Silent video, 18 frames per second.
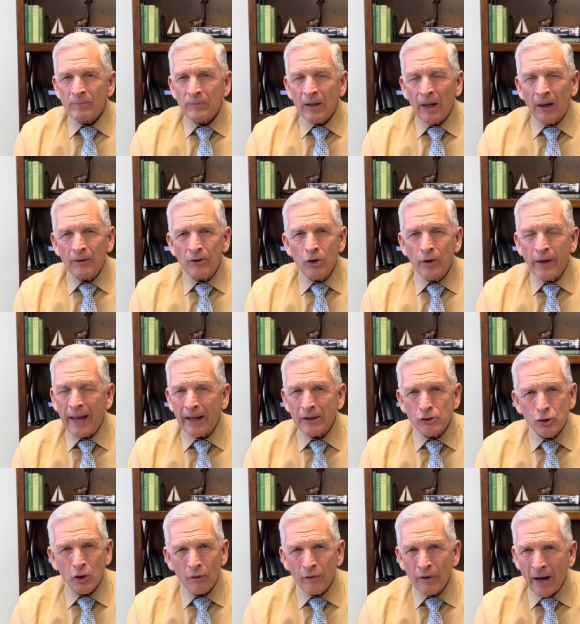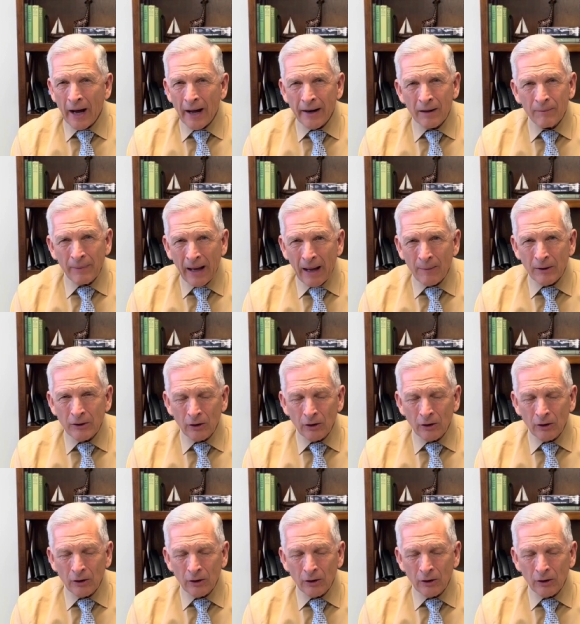uh, you can't serve God and mammon.